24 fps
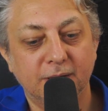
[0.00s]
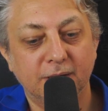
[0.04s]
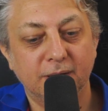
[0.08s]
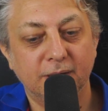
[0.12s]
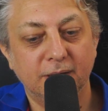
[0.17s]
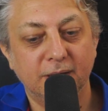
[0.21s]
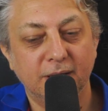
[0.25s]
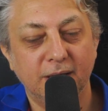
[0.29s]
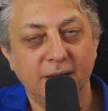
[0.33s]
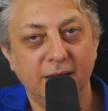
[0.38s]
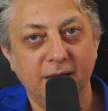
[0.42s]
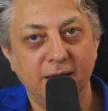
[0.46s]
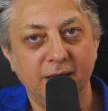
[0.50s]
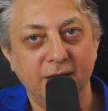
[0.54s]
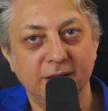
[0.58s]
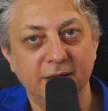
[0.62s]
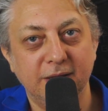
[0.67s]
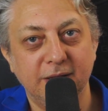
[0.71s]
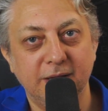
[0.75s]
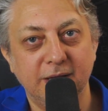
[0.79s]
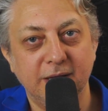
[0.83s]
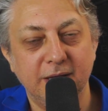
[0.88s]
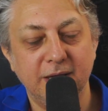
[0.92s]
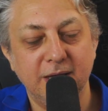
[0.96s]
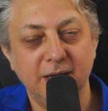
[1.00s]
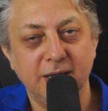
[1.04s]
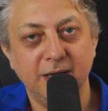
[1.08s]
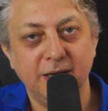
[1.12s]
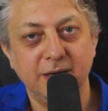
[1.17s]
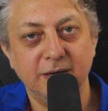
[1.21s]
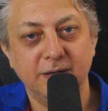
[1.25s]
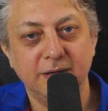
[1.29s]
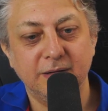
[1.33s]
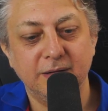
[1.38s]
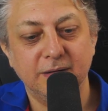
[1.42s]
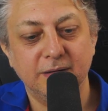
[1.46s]
and
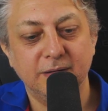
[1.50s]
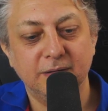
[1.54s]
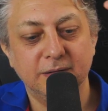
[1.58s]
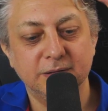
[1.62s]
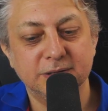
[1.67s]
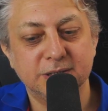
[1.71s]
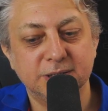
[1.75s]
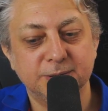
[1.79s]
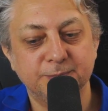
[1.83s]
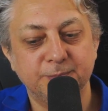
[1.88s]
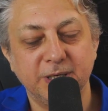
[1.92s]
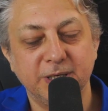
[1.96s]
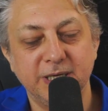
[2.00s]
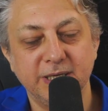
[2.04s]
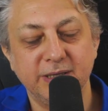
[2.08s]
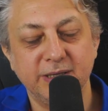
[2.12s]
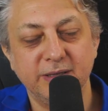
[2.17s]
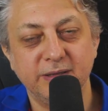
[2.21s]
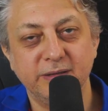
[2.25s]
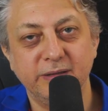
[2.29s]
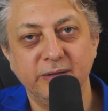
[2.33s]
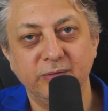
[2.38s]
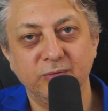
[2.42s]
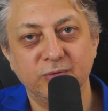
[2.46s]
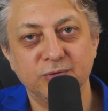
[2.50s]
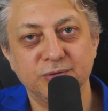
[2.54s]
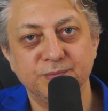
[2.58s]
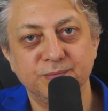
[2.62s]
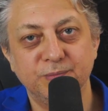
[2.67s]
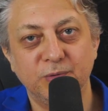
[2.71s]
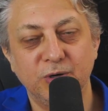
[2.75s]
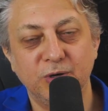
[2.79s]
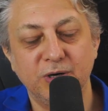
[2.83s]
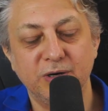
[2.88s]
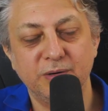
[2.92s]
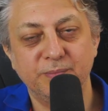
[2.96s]
then split it into
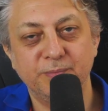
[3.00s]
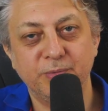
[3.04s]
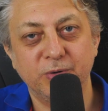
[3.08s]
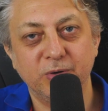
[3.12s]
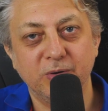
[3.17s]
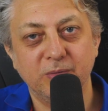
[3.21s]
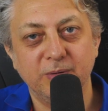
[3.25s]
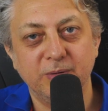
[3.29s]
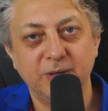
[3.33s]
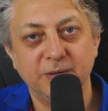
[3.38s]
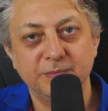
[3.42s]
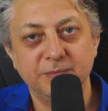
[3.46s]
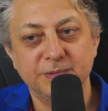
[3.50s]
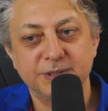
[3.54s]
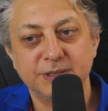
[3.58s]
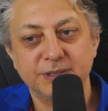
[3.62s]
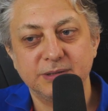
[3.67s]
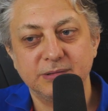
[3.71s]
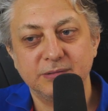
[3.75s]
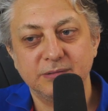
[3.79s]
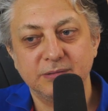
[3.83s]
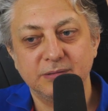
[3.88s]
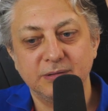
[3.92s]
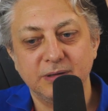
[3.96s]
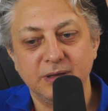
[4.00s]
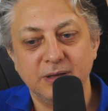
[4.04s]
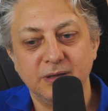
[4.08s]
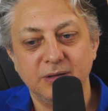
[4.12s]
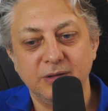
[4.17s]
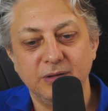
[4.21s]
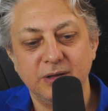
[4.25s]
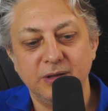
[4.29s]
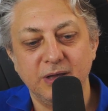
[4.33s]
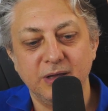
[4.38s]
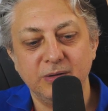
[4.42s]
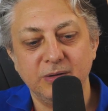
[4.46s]
smaller problems.
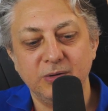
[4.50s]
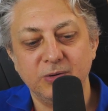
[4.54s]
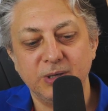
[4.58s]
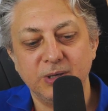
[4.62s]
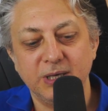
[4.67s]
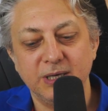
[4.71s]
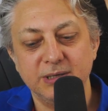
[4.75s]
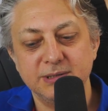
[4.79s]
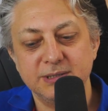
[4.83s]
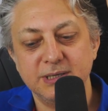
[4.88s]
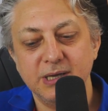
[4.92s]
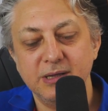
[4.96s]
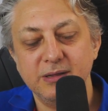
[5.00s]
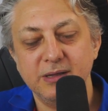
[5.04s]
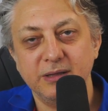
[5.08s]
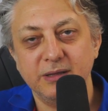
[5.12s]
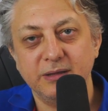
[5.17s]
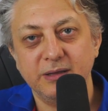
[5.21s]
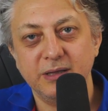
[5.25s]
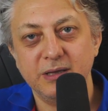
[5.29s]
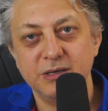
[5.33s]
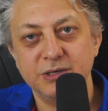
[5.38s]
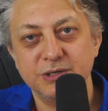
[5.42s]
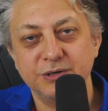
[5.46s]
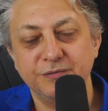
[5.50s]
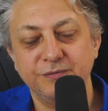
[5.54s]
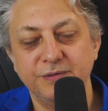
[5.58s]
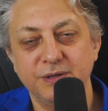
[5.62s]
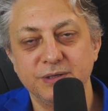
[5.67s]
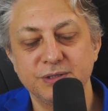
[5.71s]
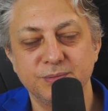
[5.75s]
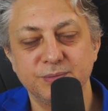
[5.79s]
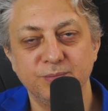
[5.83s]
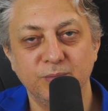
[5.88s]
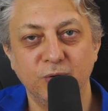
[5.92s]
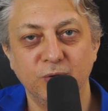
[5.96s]
And you can say that each of these
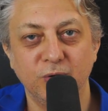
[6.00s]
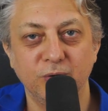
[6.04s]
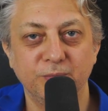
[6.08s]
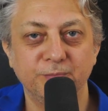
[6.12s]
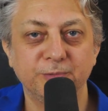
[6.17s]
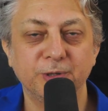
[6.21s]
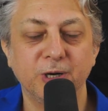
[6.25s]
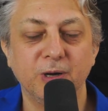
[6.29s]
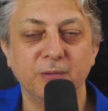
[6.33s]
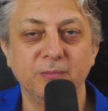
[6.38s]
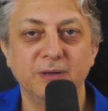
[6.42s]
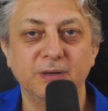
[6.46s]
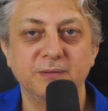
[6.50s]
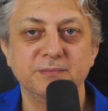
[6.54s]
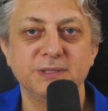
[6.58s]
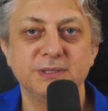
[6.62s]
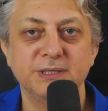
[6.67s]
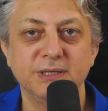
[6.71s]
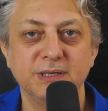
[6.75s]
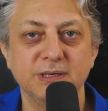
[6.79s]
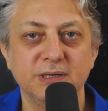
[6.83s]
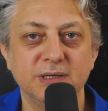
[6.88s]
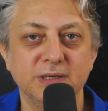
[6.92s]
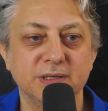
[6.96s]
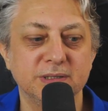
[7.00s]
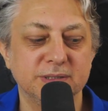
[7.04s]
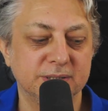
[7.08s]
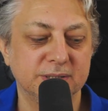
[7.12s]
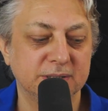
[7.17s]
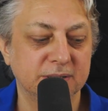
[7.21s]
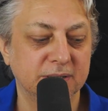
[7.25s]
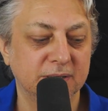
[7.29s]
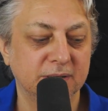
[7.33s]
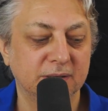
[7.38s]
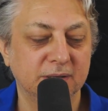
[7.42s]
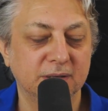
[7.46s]
small problems is
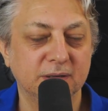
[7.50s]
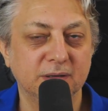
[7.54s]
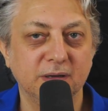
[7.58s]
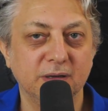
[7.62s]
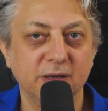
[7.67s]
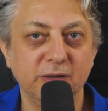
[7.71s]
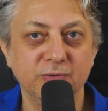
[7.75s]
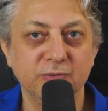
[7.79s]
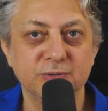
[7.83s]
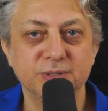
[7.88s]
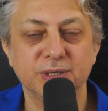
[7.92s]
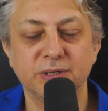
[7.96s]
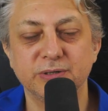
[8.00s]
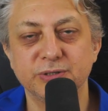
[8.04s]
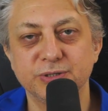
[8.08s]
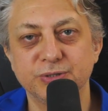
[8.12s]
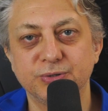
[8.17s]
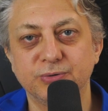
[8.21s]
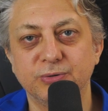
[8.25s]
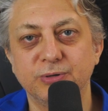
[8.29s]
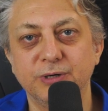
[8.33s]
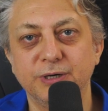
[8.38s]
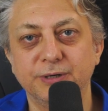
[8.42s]
a user story.